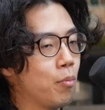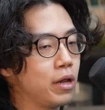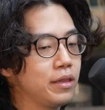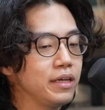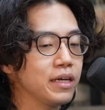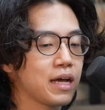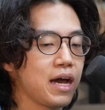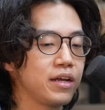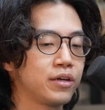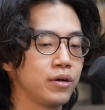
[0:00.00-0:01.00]
But I think it
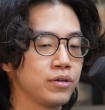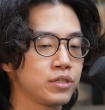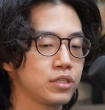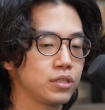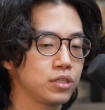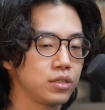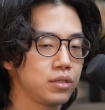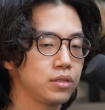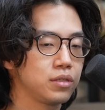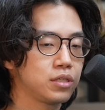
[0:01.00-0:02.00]
kind of goes
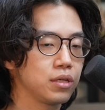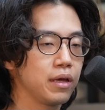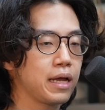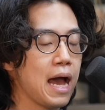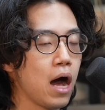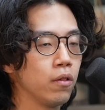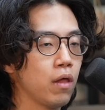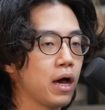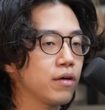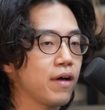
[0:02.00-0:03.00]
to like a
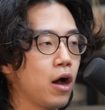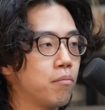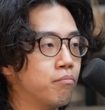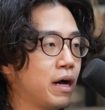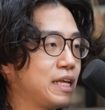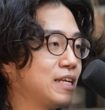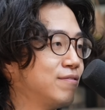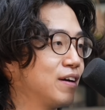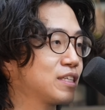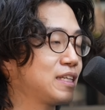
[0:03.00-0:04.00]
lot of how money
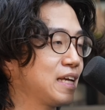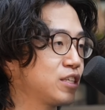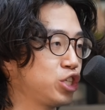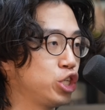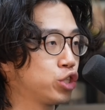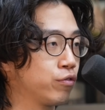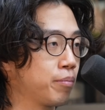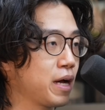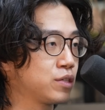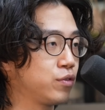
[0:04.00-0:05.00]
investing has changed over the
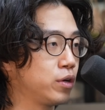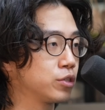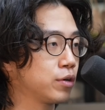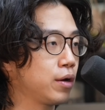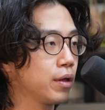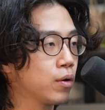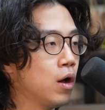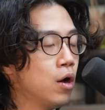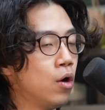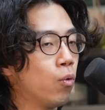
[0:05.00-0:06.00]
past few years, right? Like mm.